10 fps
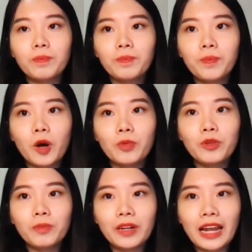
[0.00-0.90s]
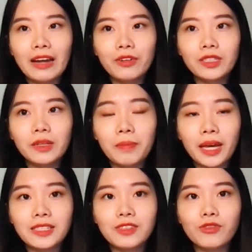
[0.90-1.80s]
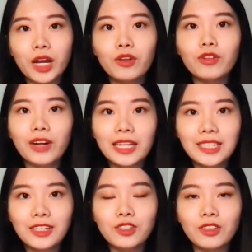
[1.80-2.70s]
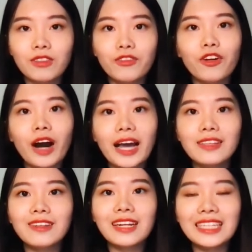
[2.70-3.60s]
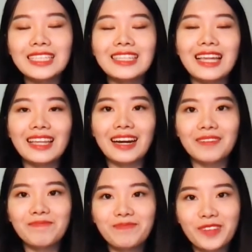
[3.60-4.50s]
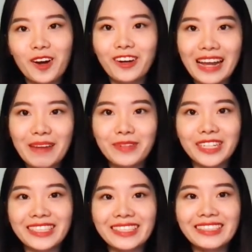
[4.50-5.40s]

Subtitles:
popularity-based regularization for isolated data, or LAPRID.